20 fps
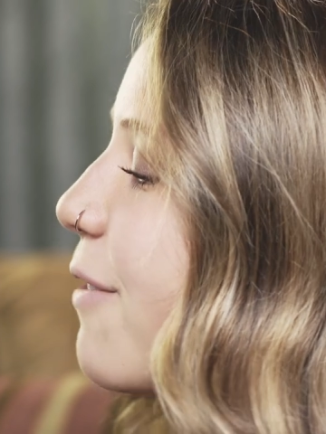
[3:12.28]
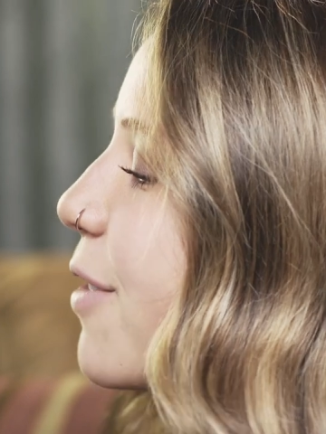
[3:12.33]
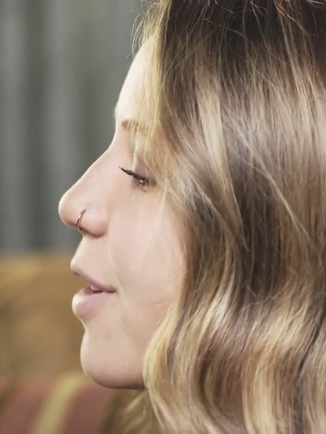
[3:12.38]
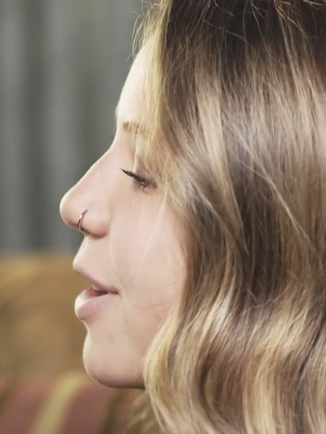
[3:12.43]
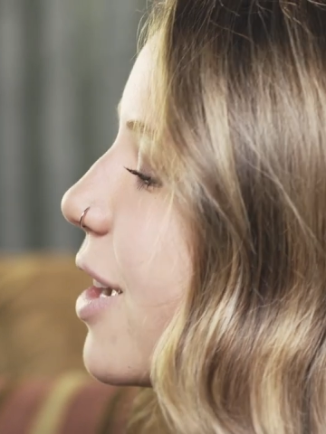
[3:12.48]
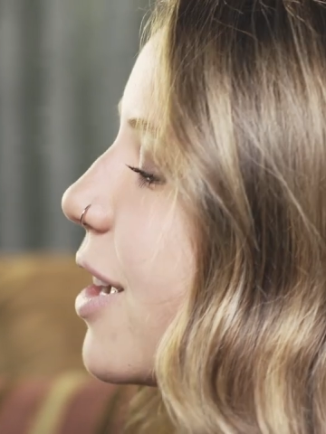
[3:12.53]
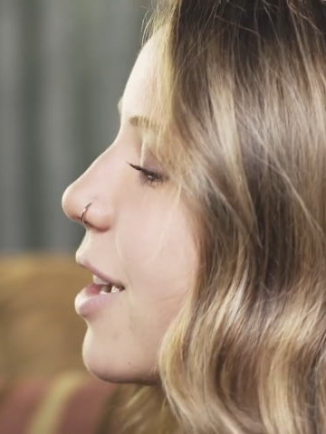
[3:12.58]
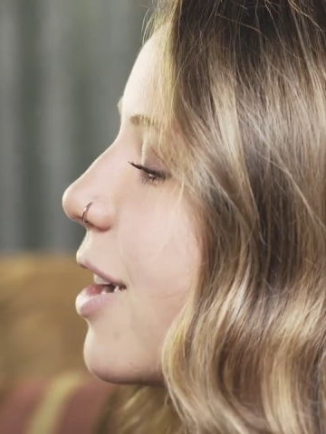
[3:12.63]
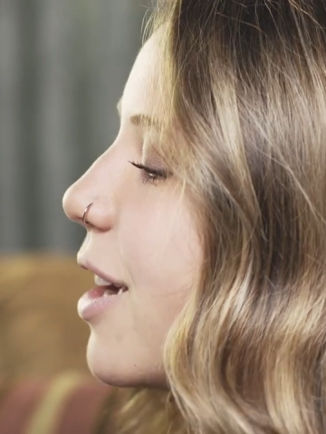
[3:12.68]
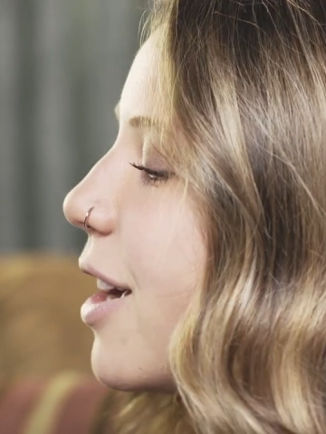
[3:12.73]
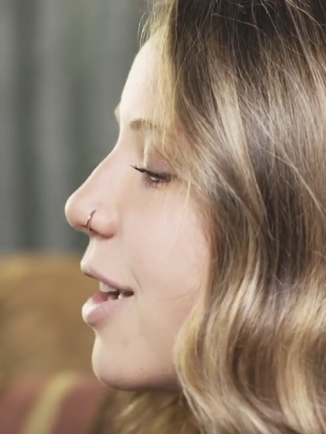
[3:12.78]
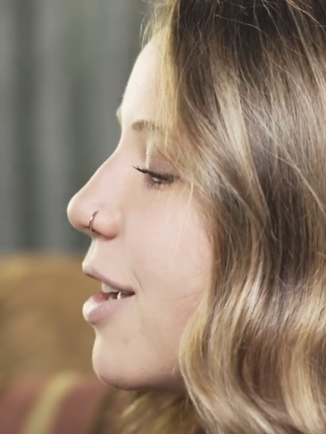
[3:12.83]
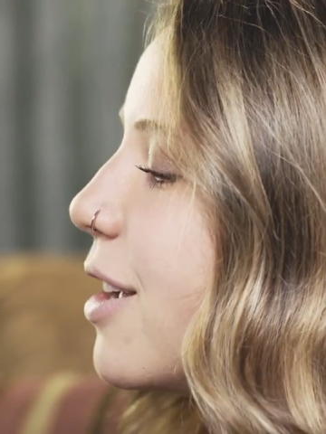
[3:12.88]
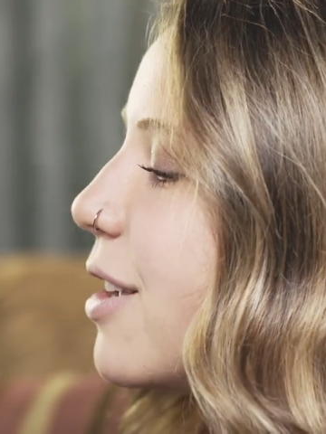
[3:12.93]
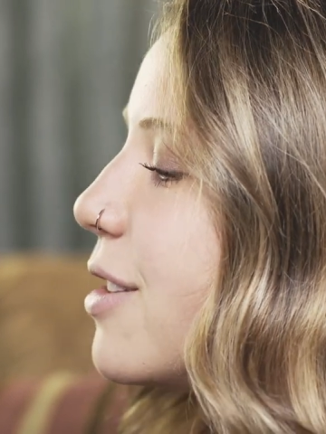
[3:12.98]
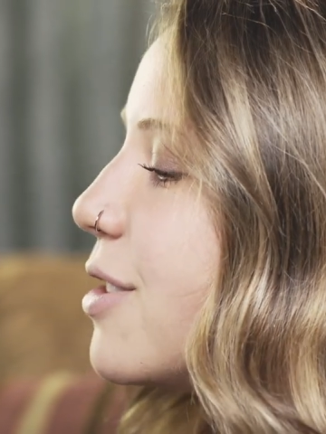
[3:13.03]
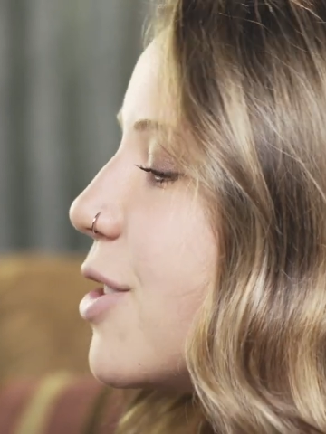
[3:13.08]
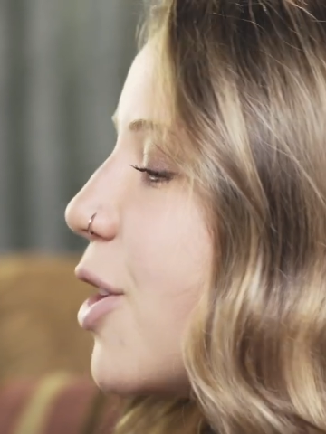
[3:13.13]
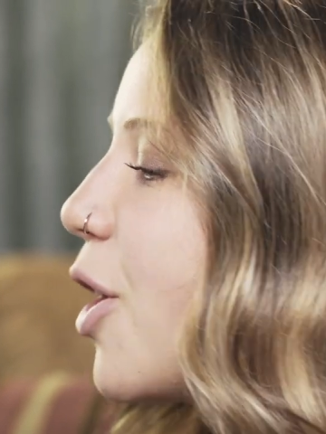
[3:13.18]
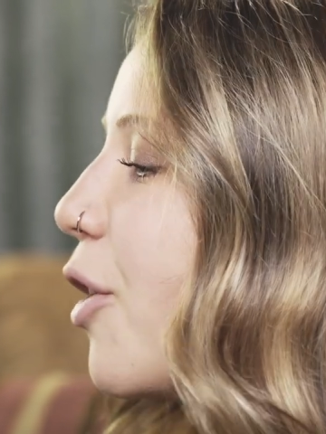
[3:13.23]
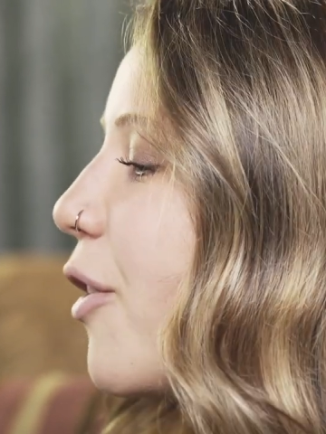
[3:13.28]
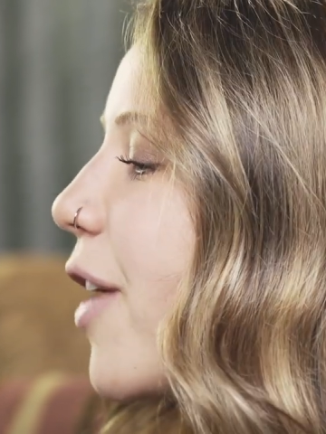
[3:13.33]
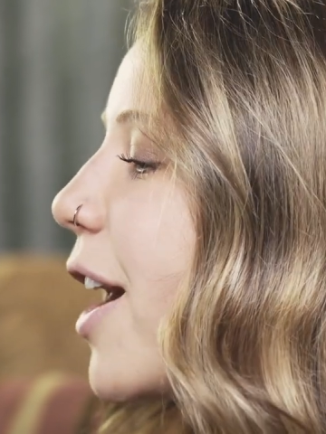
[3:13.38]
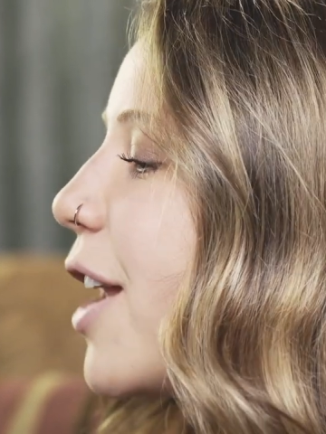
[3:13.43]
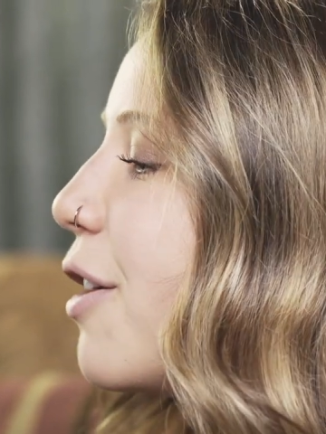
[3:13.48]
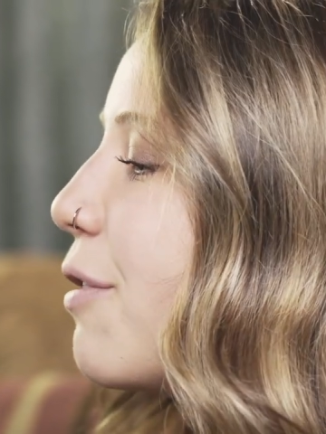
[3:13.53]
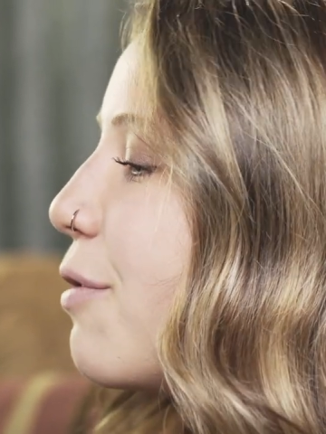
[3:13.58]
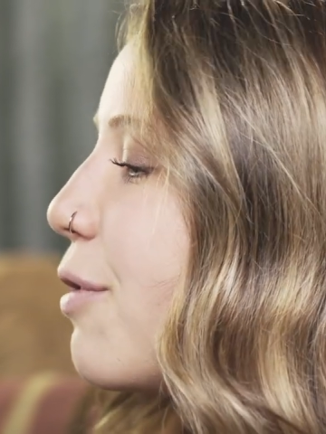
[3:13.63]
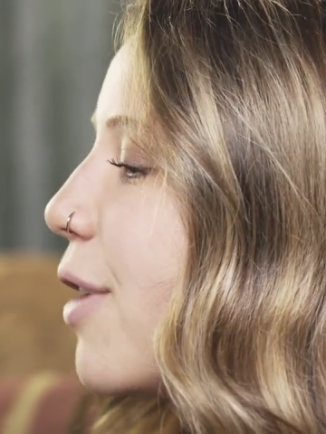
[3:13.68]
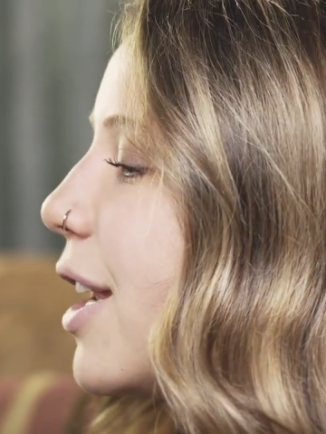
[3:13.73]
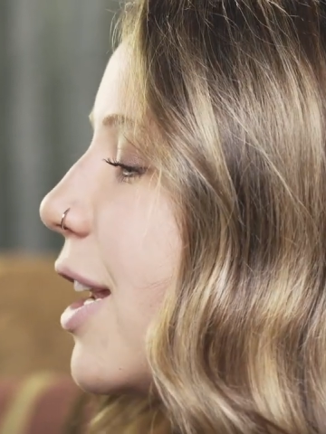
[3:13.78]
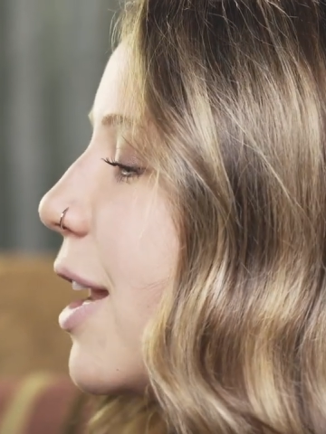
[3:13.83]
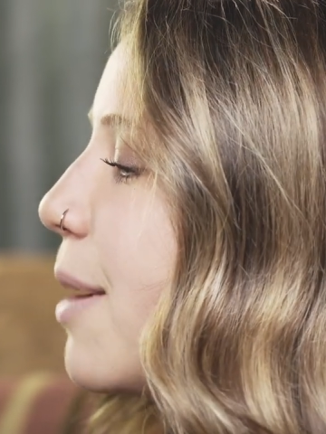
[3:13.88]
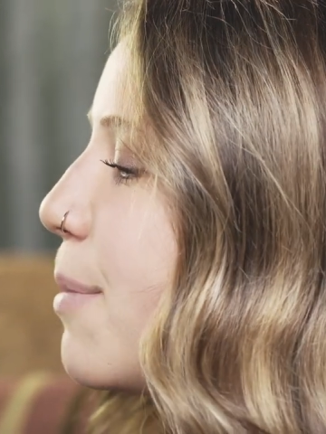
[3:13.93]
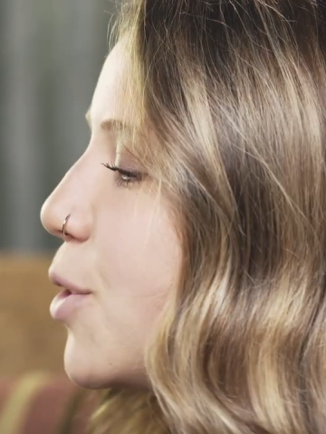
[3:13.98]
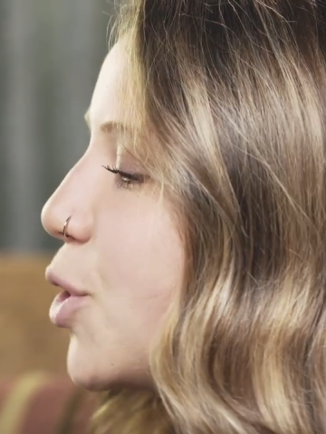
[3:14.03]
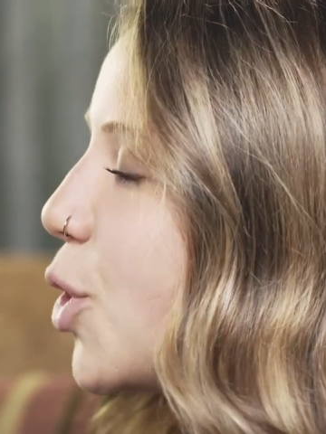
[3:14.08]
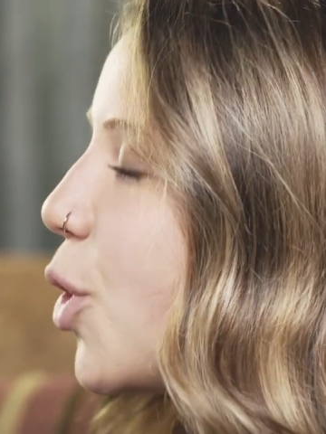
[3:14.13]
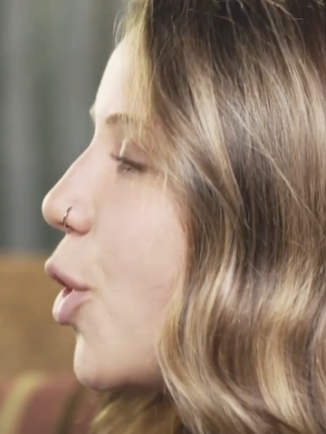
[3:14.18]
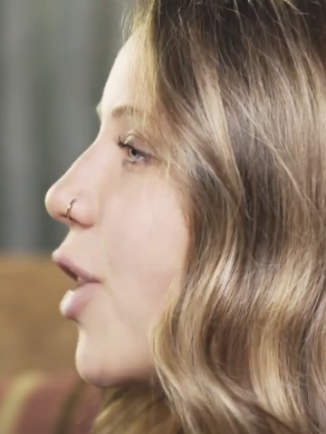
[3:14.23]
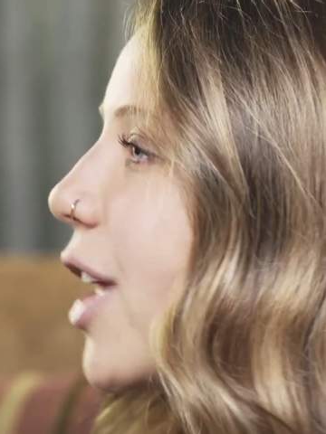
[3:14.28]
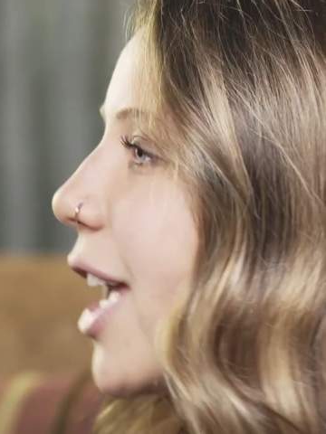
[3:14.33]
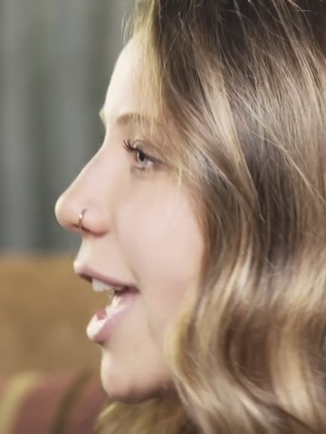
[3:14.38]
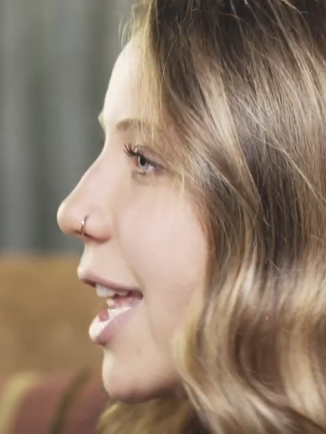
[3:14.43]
have a songwriter friend named Joel